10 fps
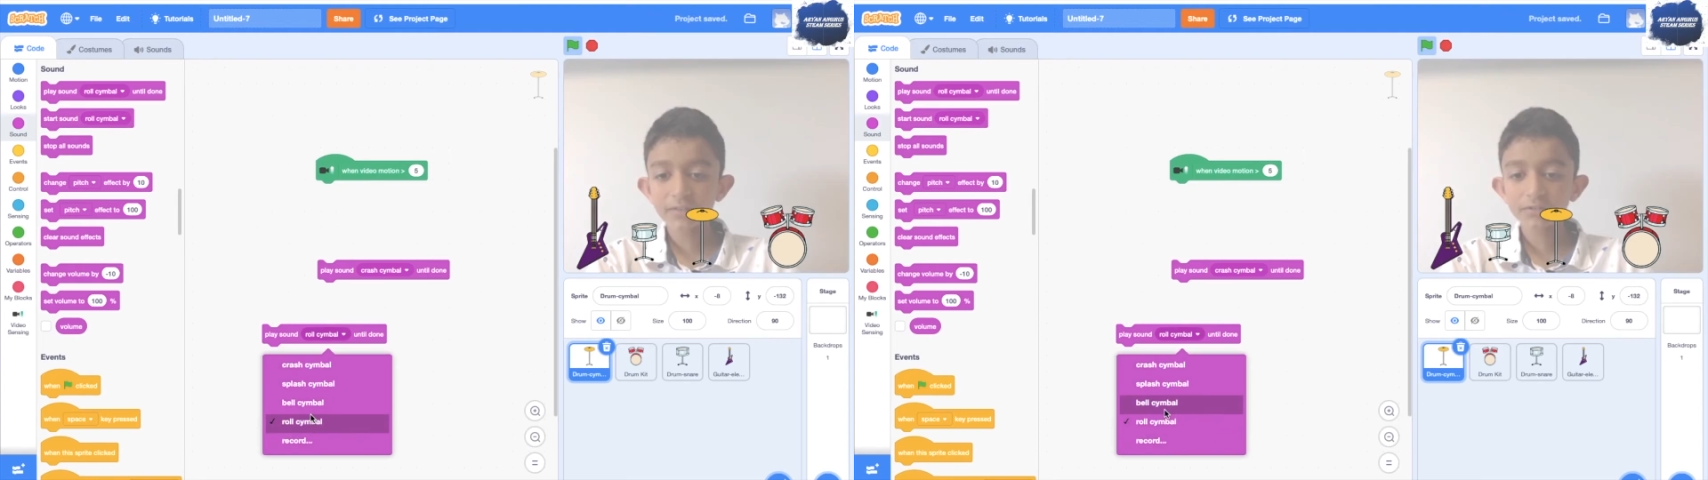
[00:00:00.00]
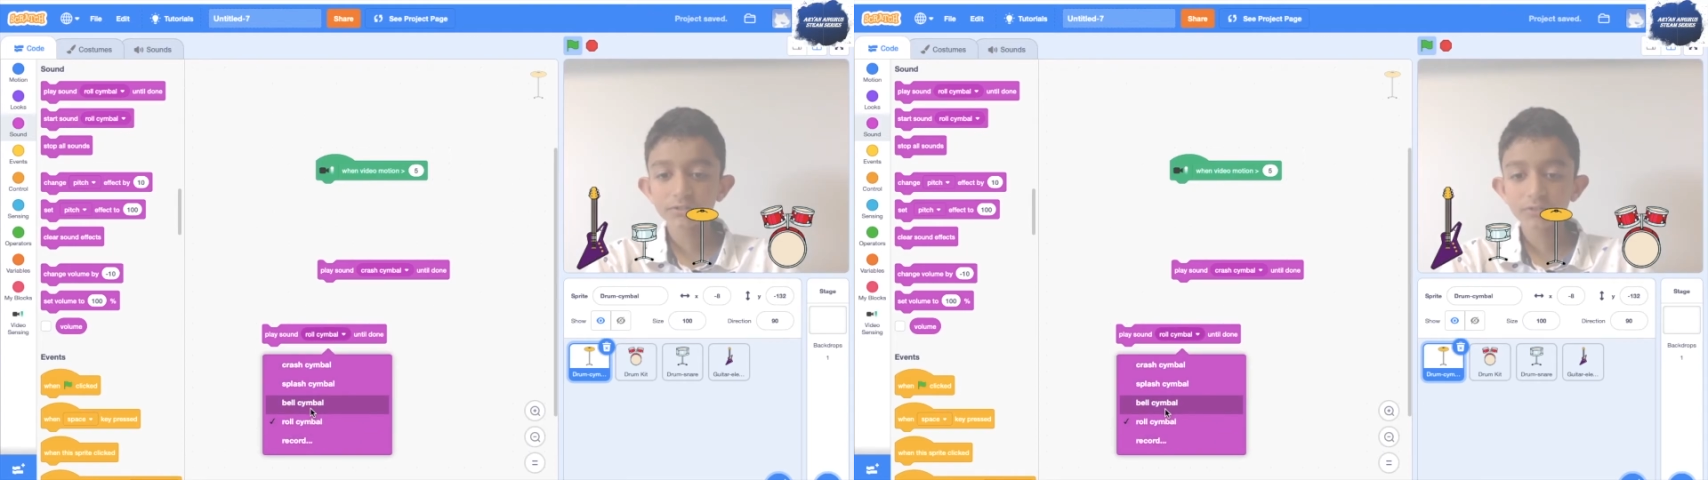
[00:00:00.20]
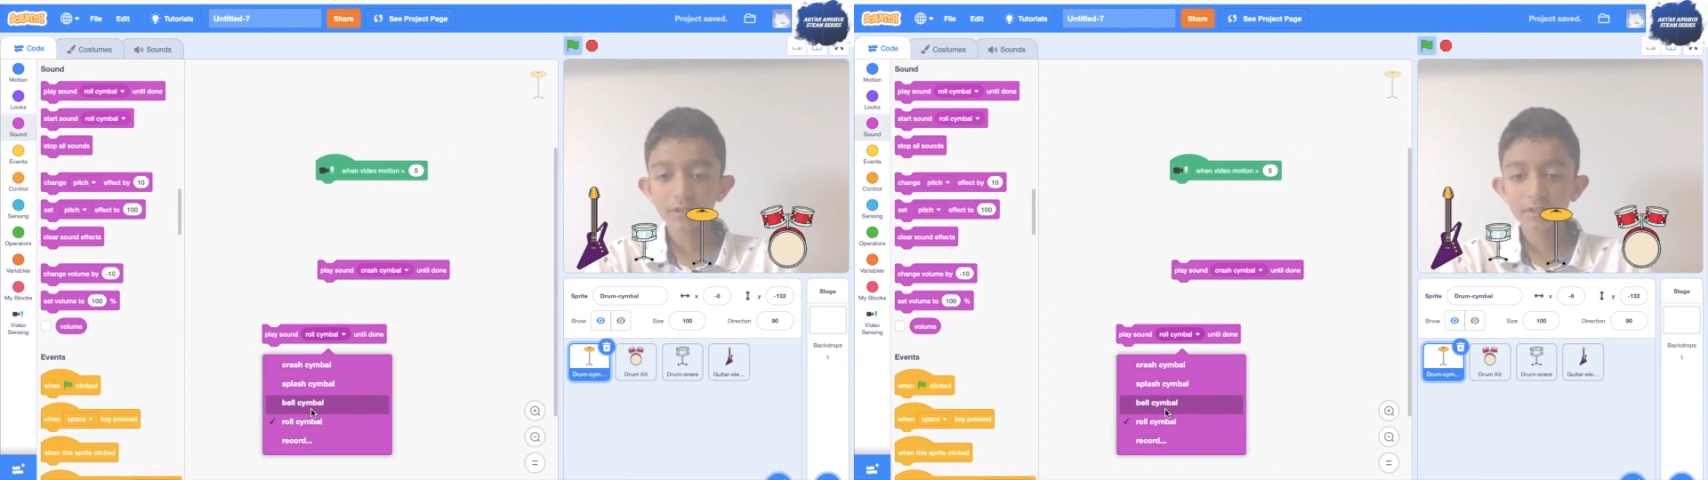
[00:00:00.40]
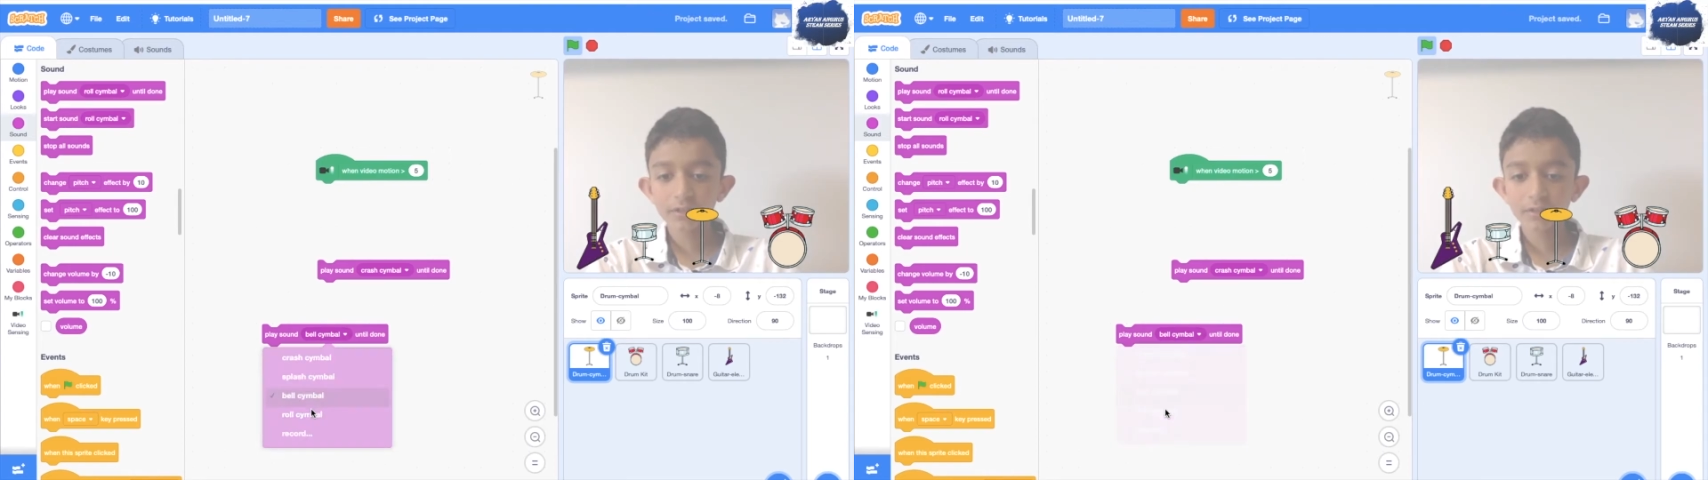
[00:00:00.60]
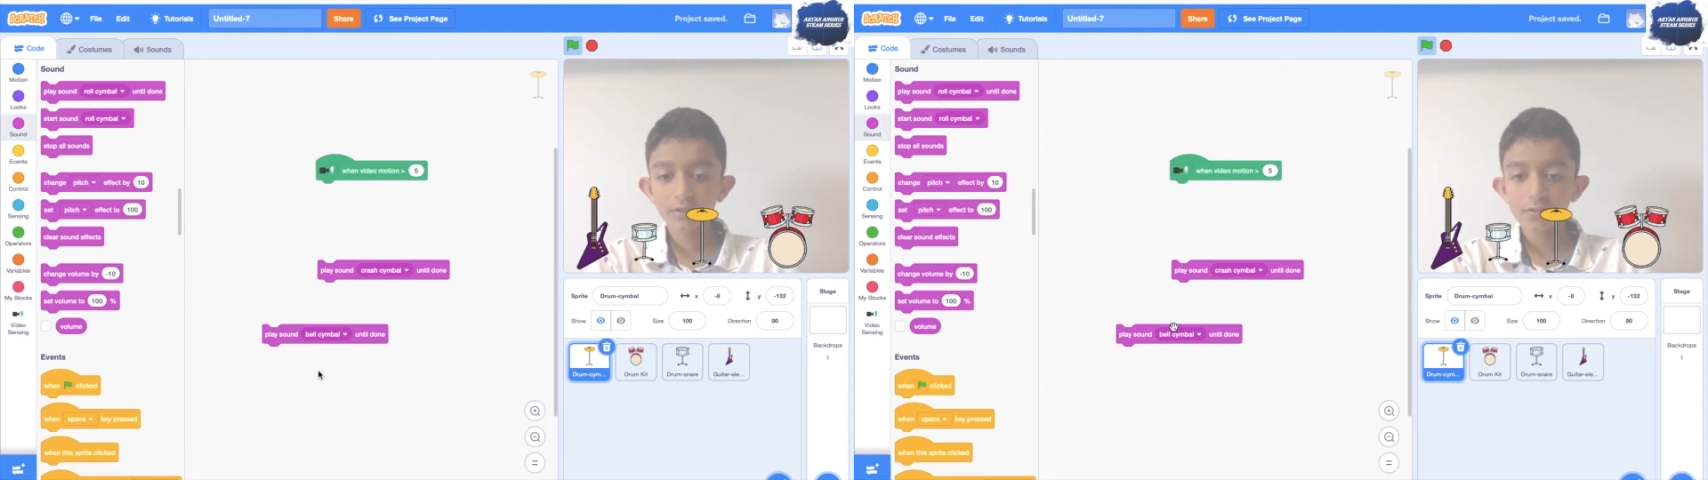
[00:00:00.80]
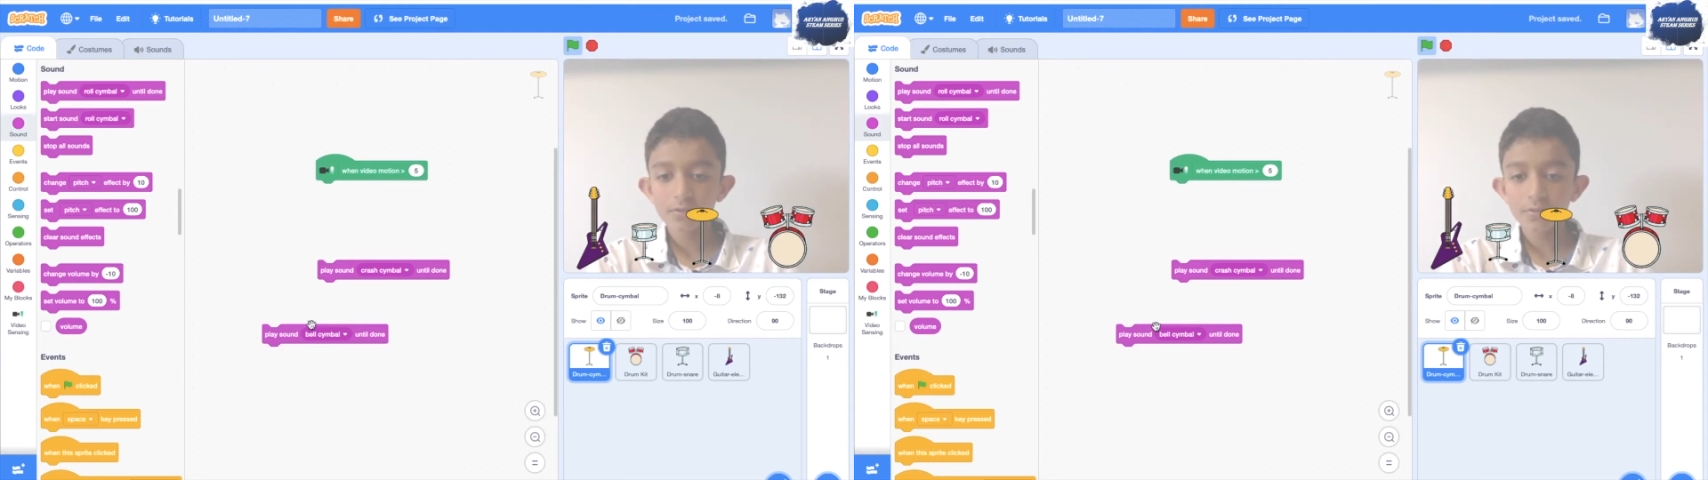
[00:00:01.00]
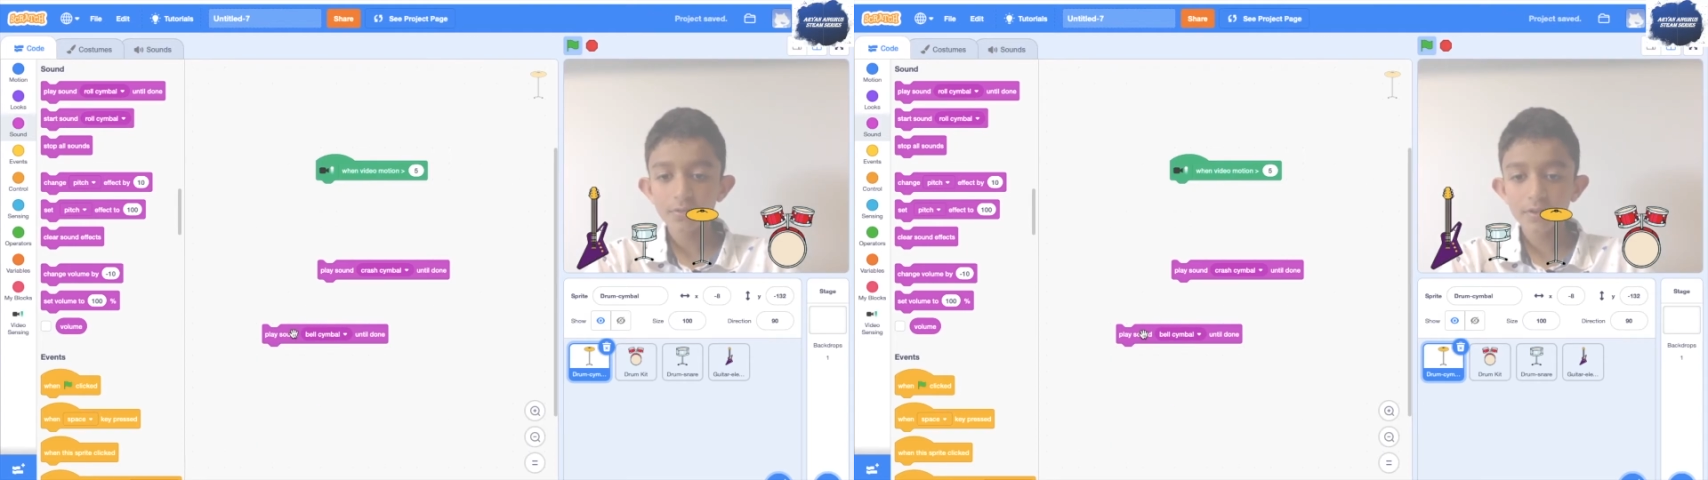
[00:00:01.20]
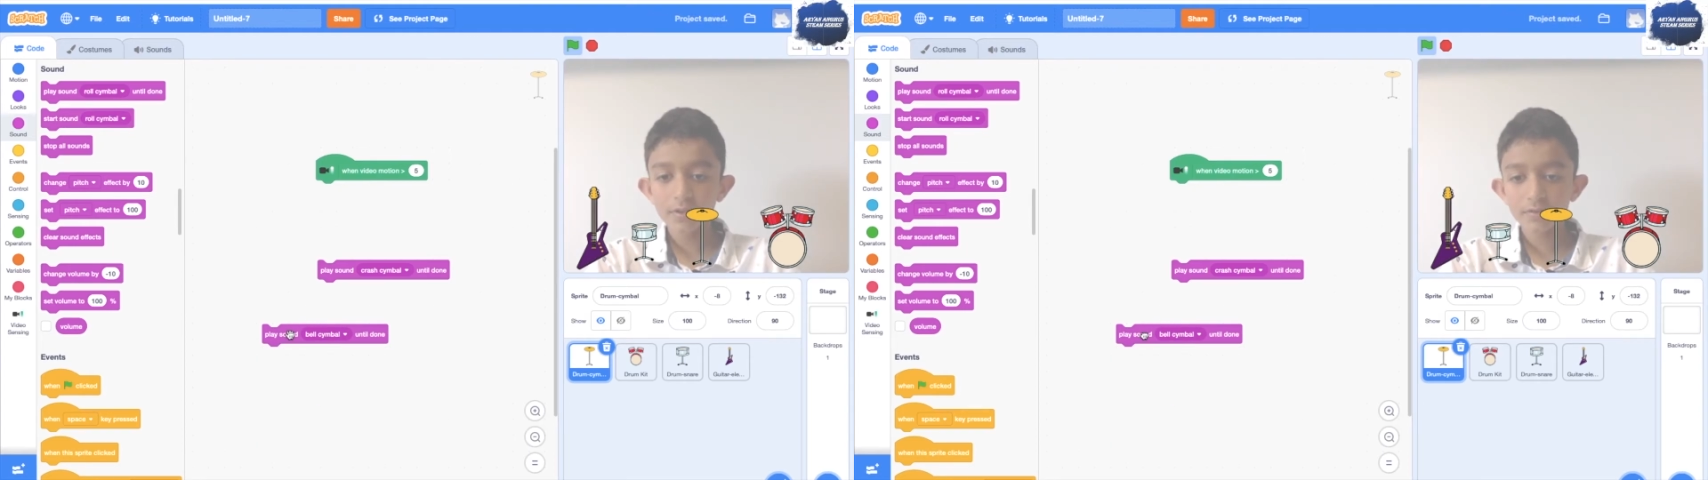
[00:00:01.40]
like
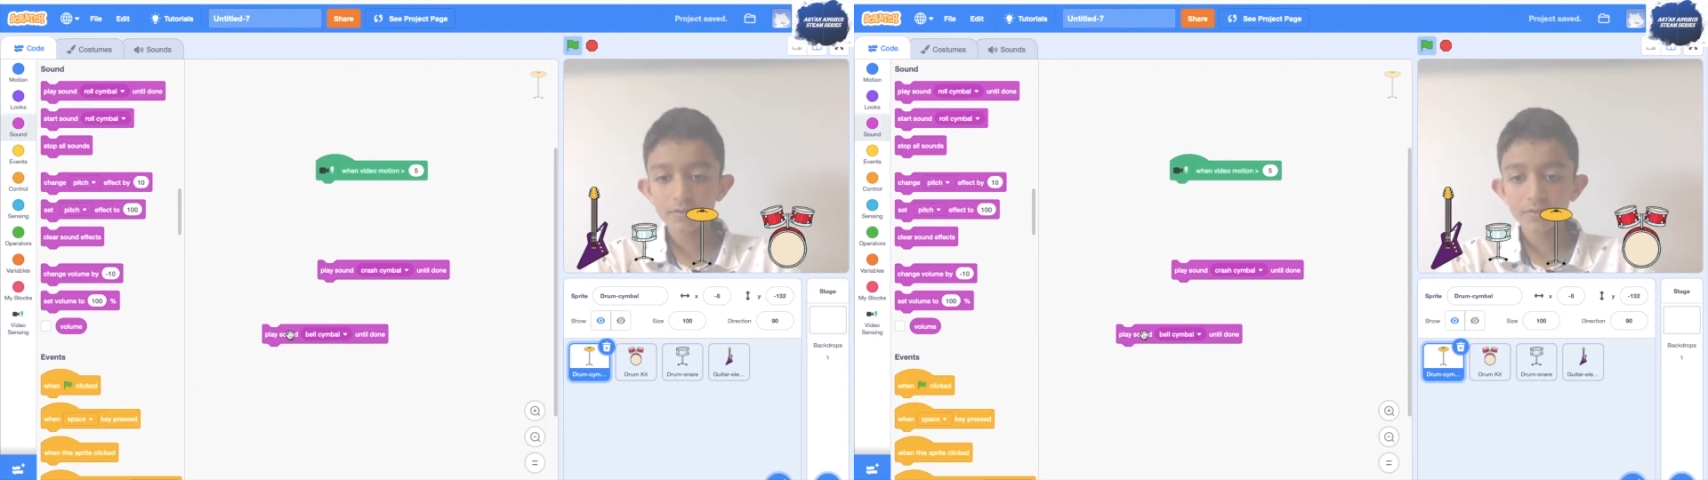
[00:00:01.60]
this,